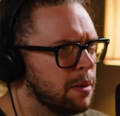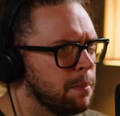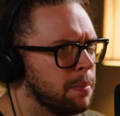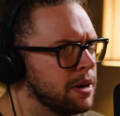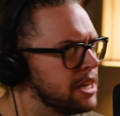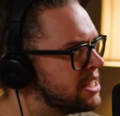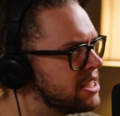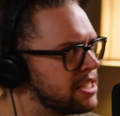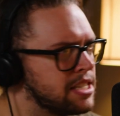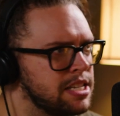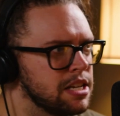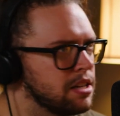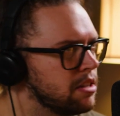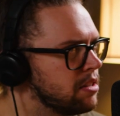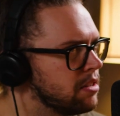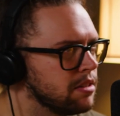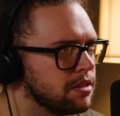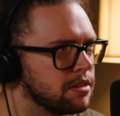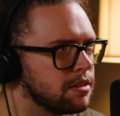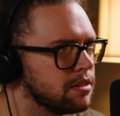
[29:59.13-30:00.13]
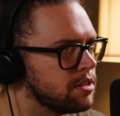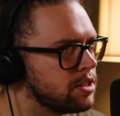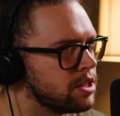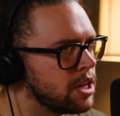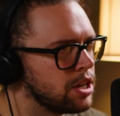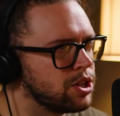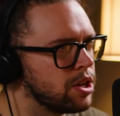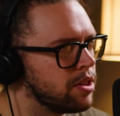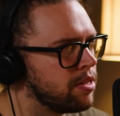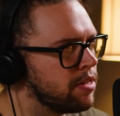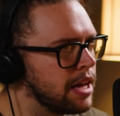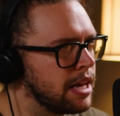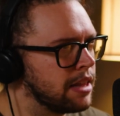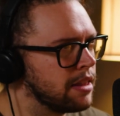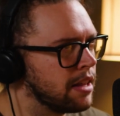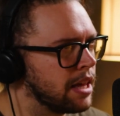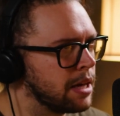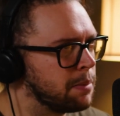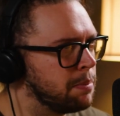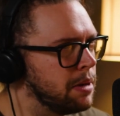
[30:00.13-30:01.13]
but it's still such a thing
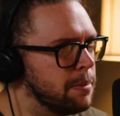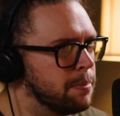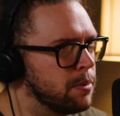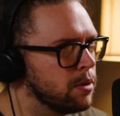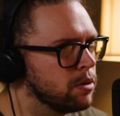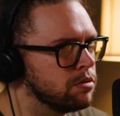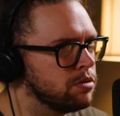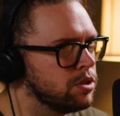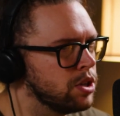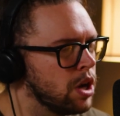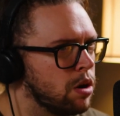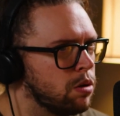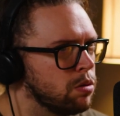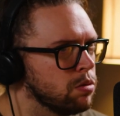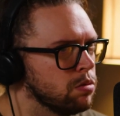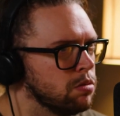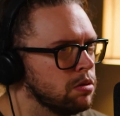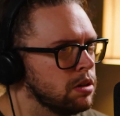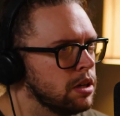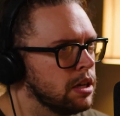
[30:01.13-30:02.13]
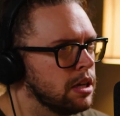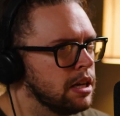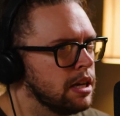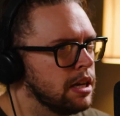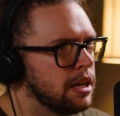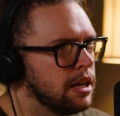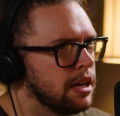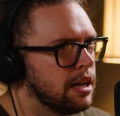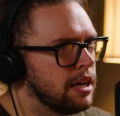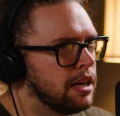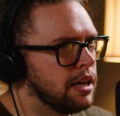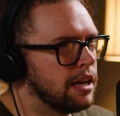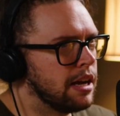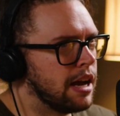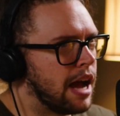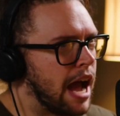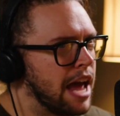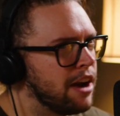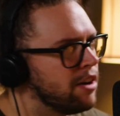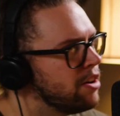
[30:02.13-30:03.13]
that like people don't
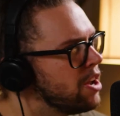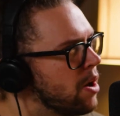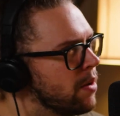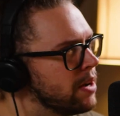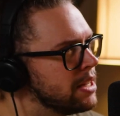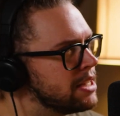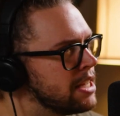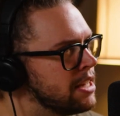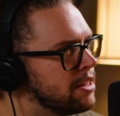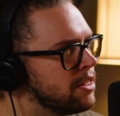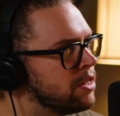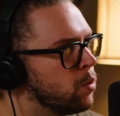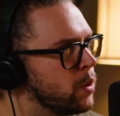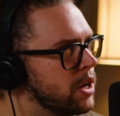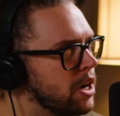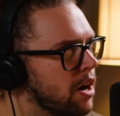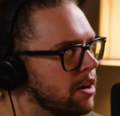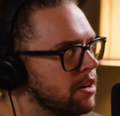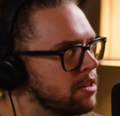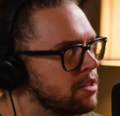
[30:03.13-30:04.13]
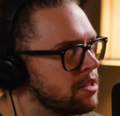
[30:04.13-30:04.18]
I don't know. It, it, we are